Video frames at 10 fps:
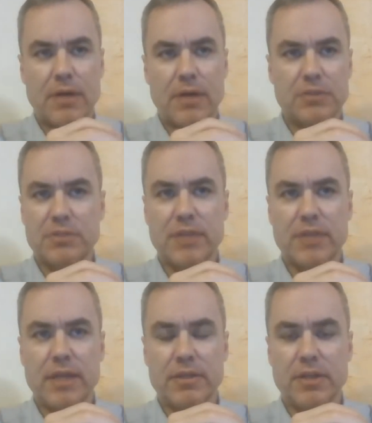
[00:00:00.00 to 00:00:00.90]
I'll just
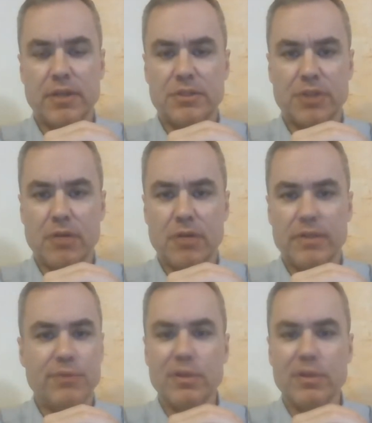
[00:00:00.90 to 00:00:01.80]
say it in a nutshell,
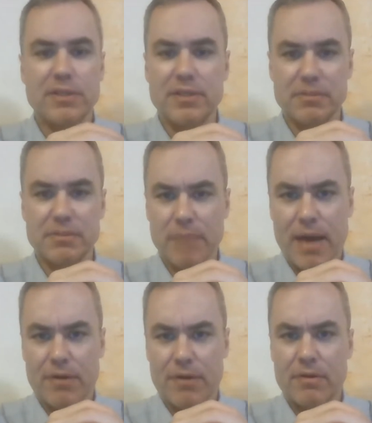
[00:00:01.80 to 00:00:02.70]
it really doesn't
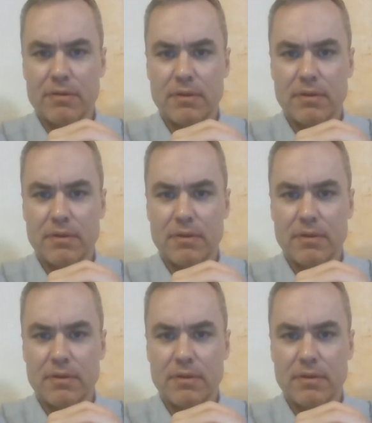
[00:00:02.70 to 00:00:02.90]
matter